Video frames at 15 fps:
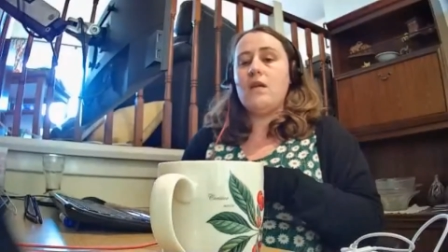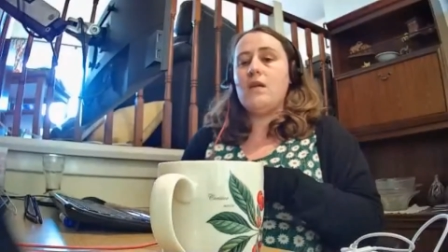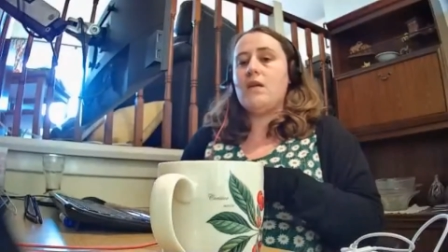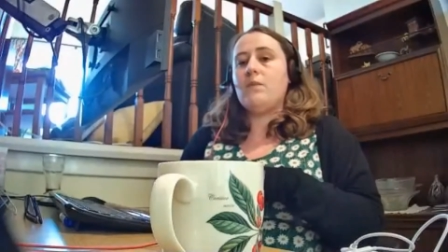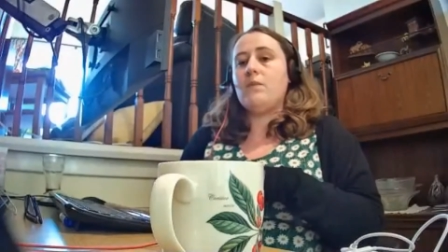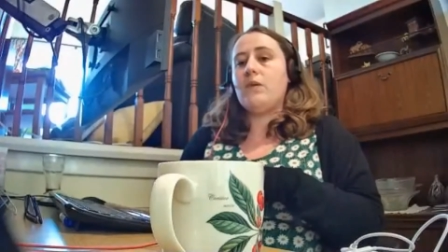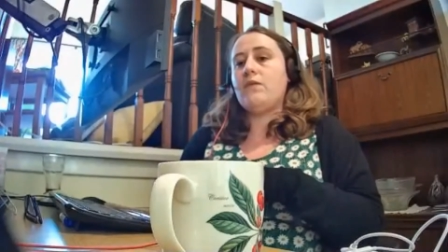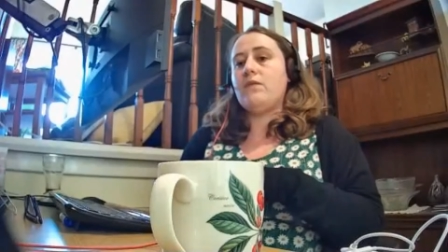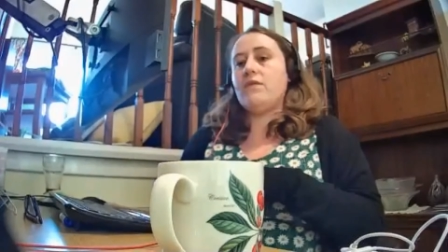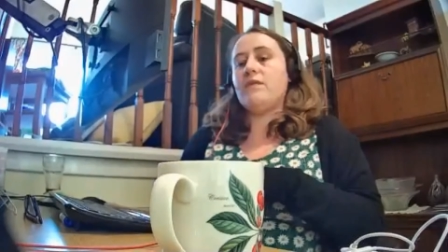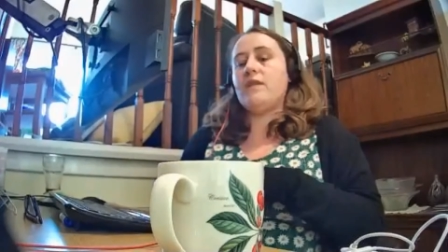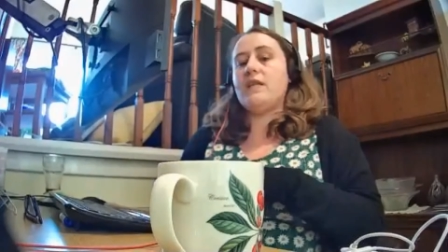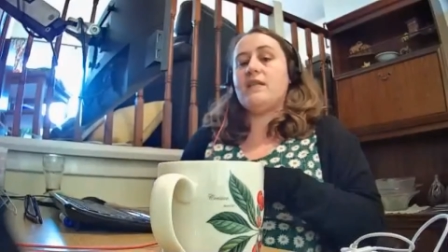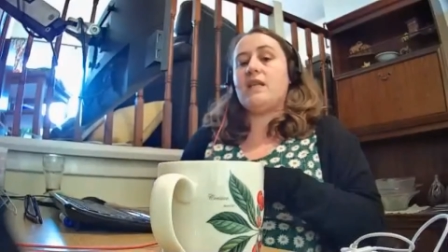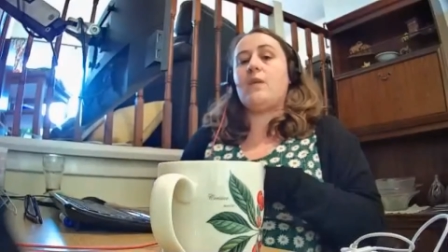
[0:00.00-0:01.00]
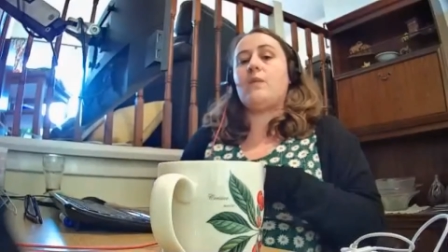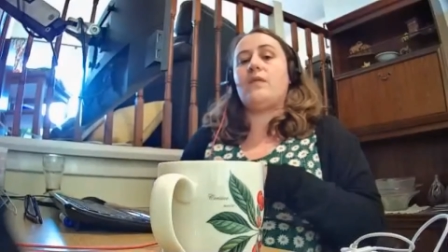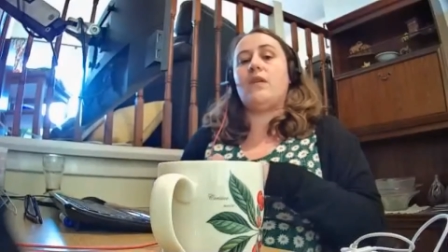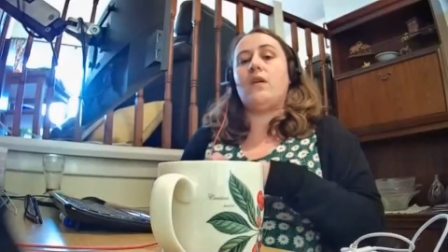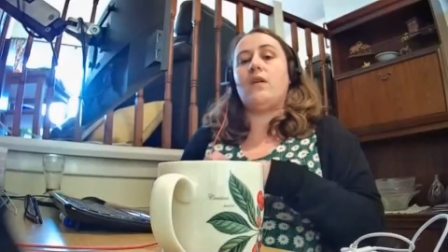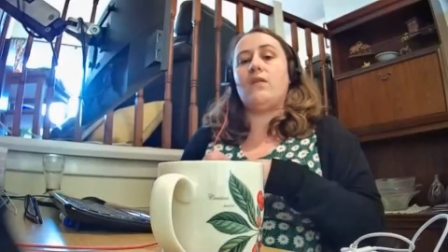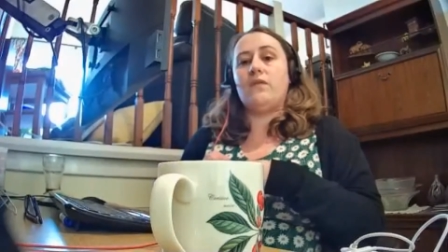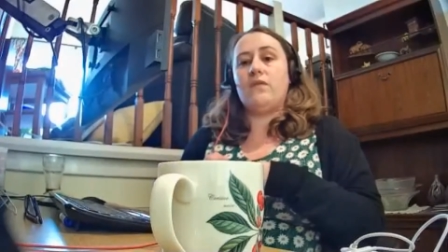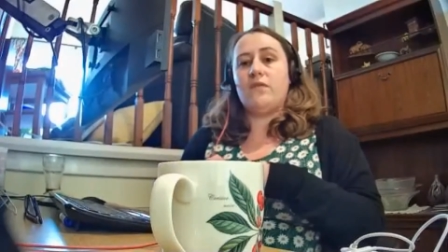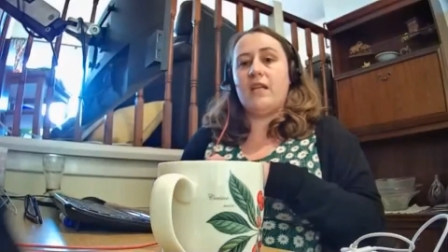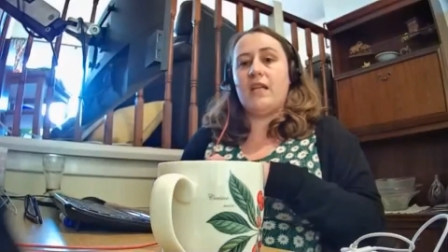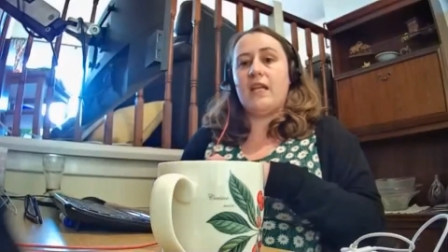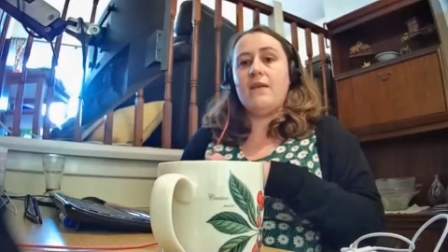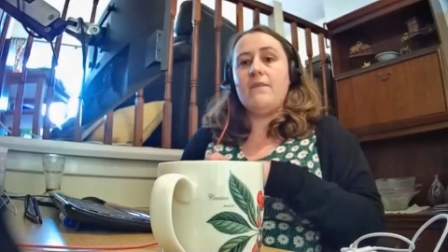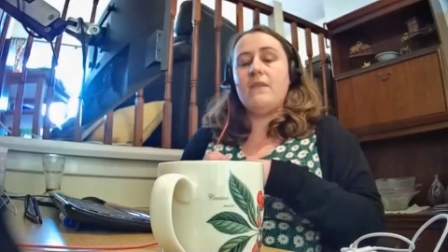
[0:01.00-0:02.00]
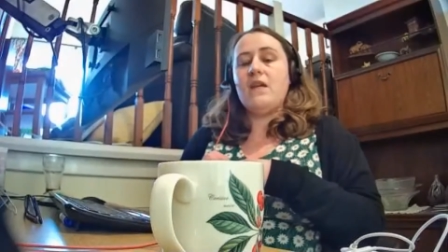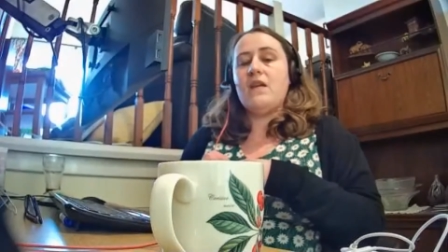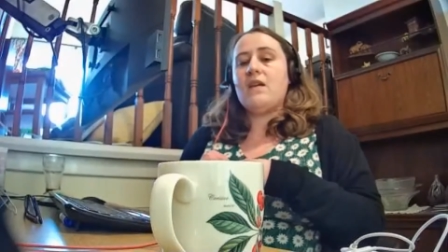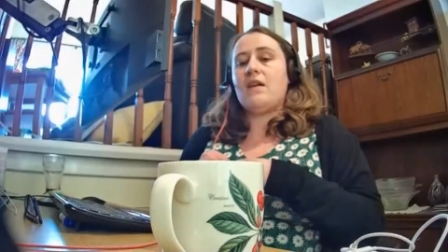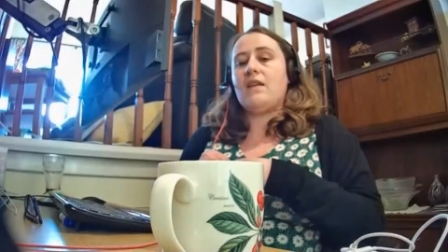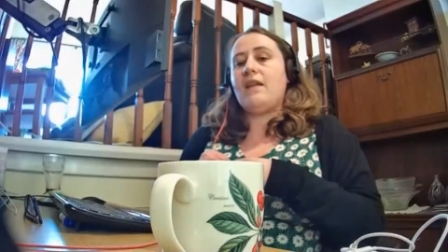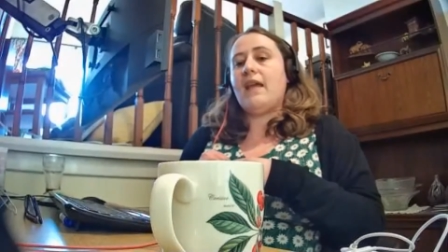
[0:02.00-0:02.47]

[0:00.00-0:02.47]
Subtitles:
Both of these apps are free, and